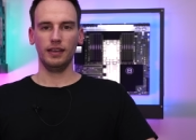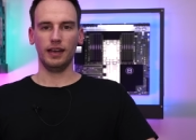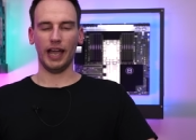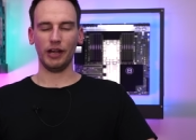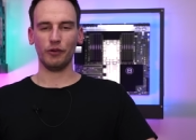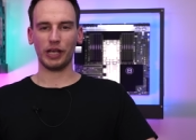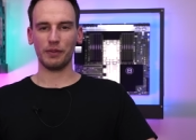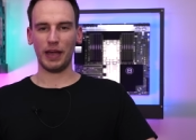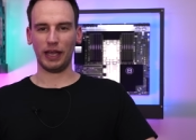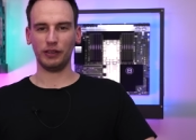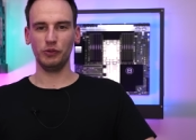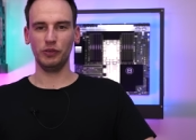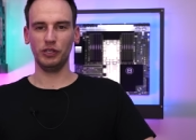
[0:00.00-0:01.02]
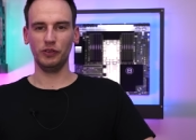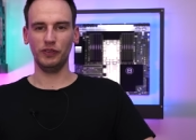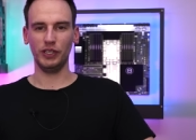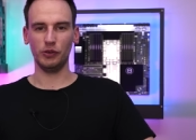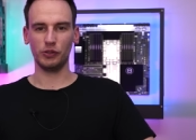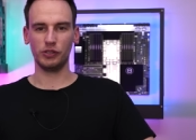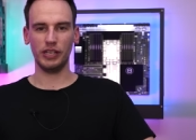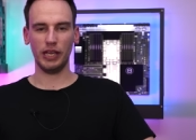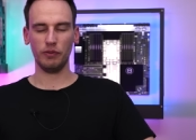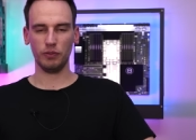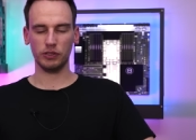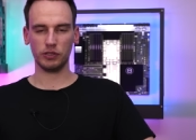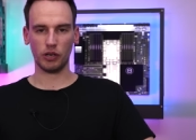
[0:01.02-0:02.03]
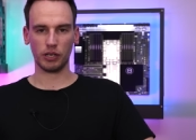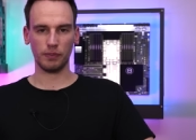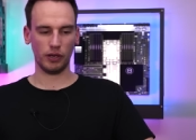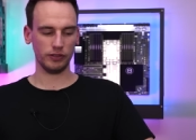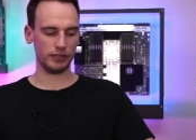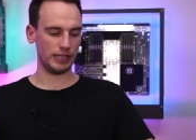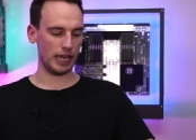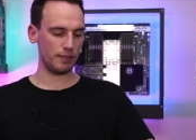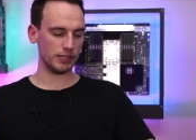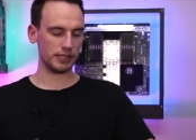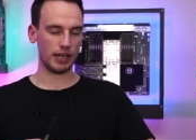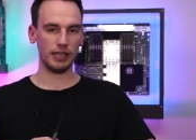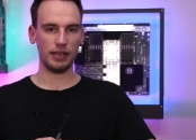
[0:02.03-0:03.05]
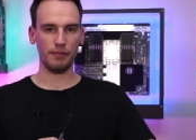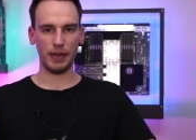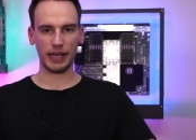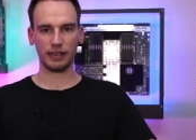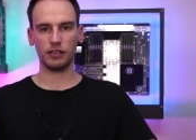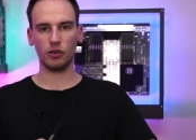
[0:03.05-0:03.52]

Hi and welcome back to a new video. Today we will talk about the MSI Mac